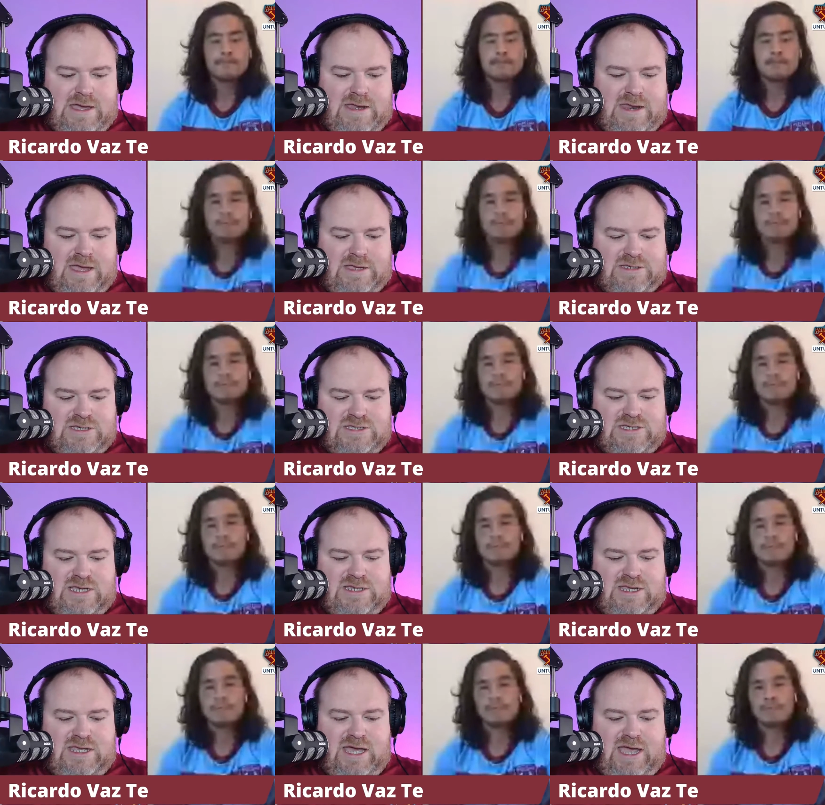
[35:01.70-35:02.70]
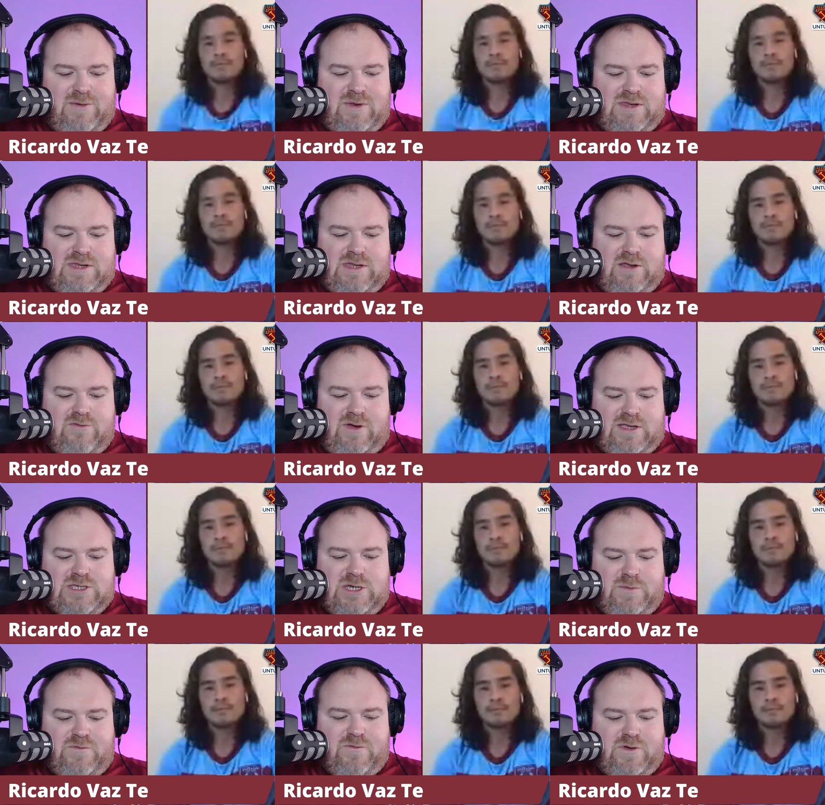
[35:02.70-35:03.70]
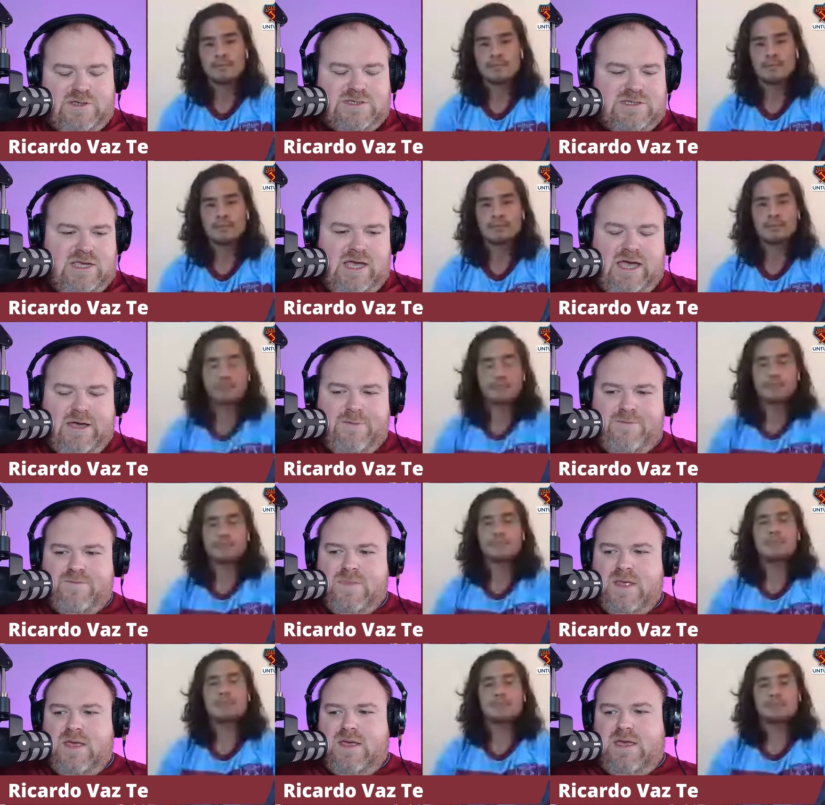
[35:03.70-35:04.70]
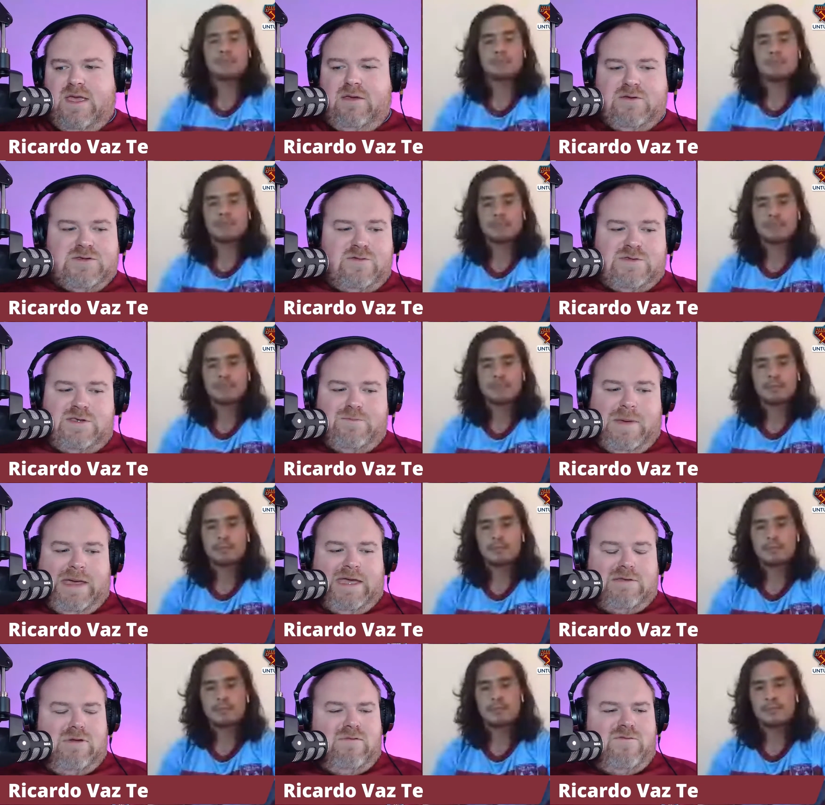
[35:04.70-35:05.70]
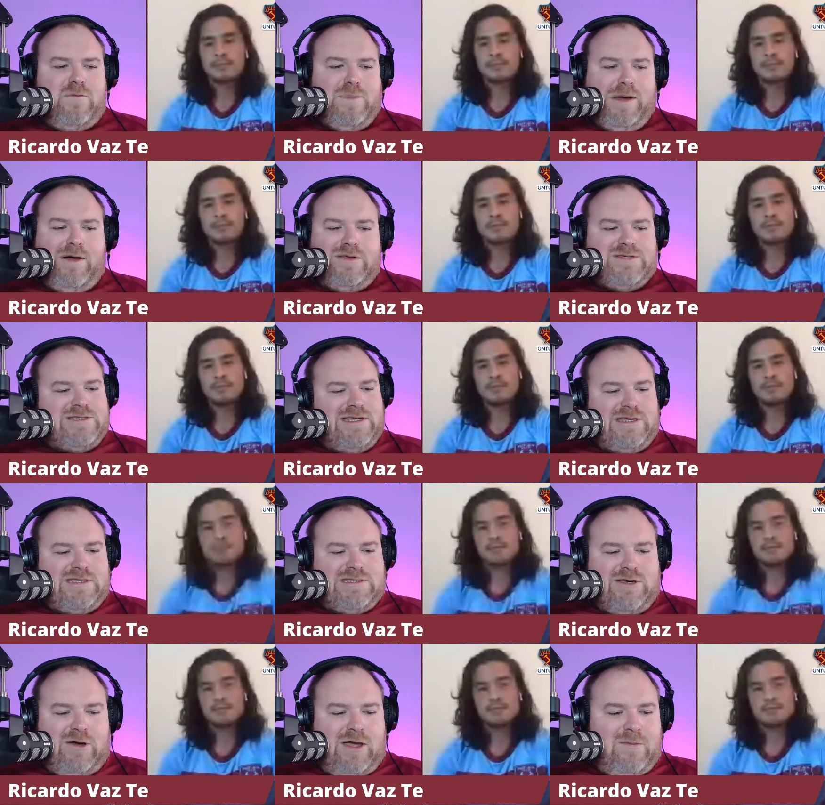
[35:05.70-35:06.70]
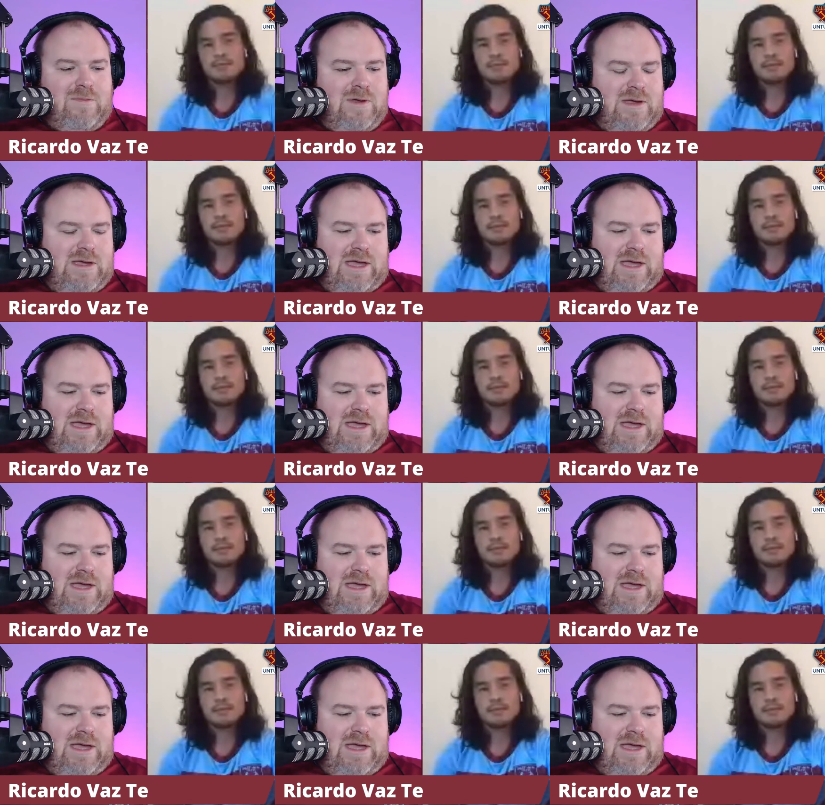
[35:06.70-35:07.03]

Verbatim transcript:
Speaker 1: and as you said, he came in and did a great job for us. Um, he was obviously bagging him in for Barnsley at the time,